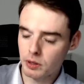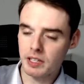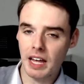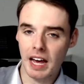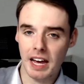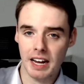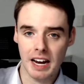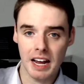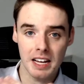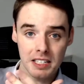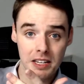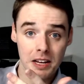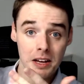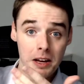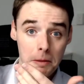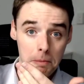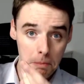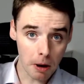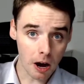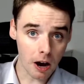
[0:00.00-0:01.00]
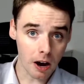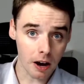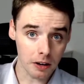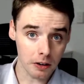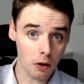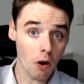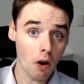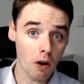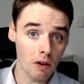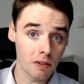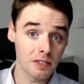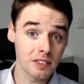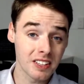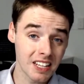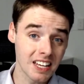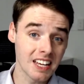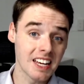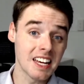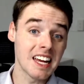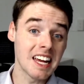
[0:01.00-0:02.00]
that as part of
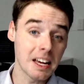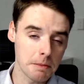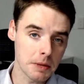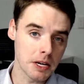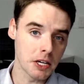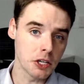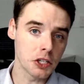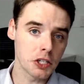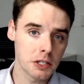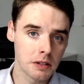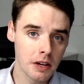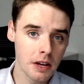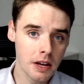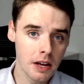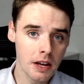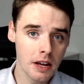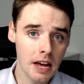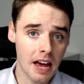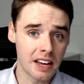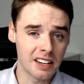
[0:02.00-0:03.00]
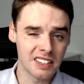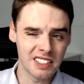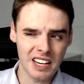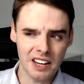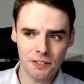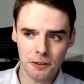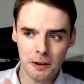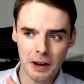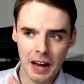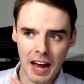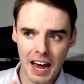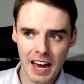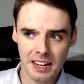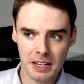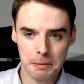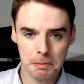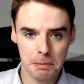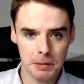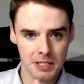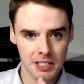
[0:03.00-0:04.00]
the image. And if you had a
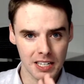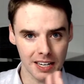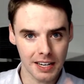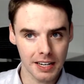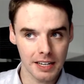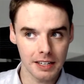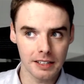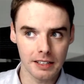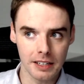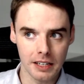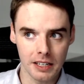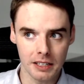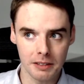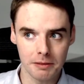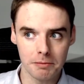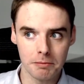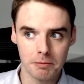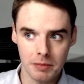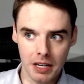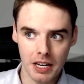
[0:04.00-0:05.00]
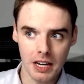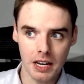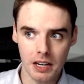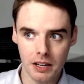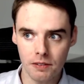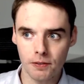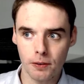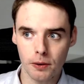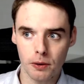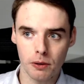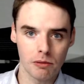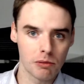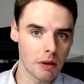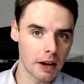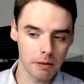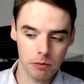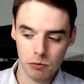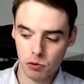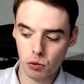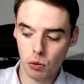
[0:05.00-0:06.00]
particular need for
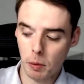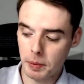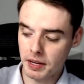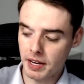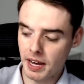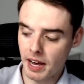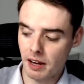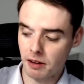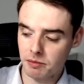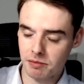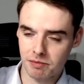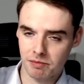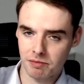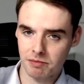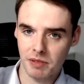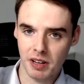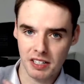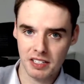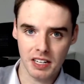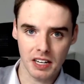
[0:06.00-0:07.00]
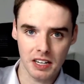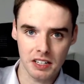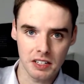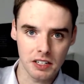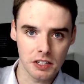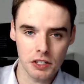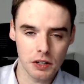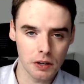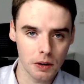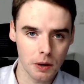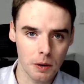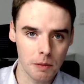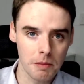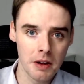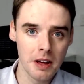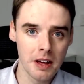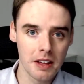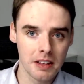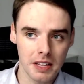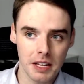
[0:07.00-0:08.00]
like swapping out a signature,
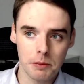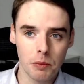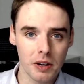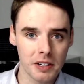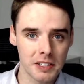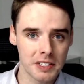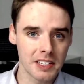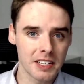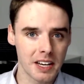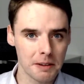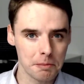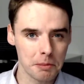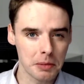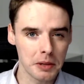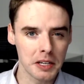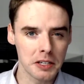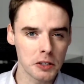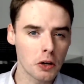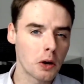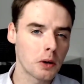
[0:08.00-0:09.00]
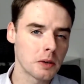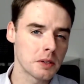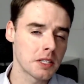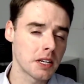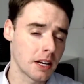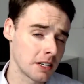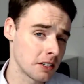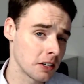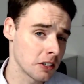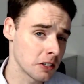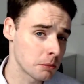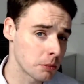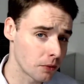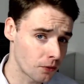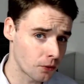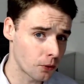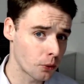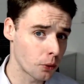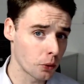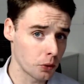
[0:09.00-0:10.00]
then once again, please contact us
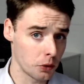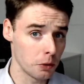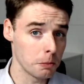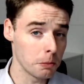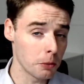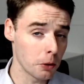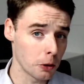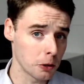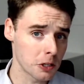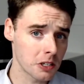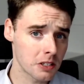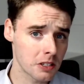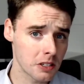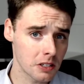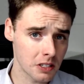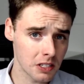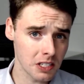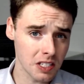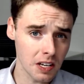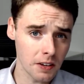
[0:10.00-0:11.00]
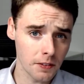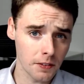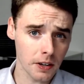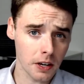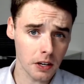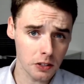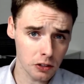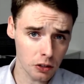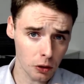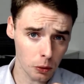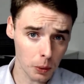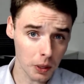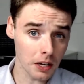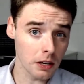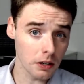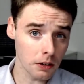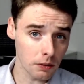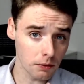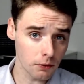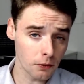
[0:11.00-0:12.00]
before you purchase the certificate so we can
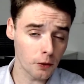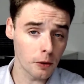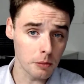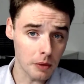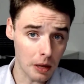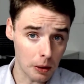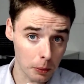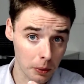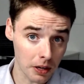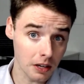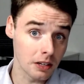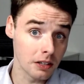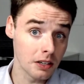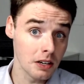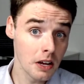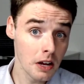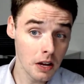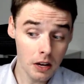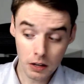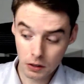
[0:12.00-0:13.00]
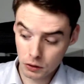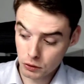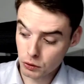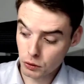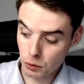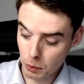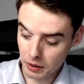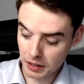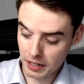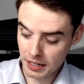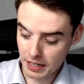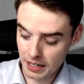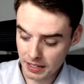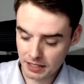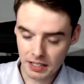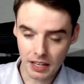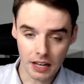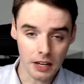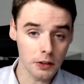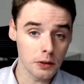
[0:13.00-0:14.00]
confirm that we can do what it is
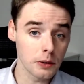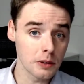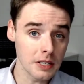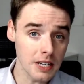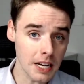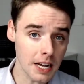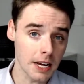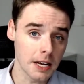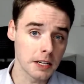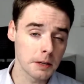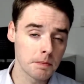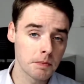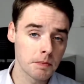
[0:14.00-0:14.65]
that you need.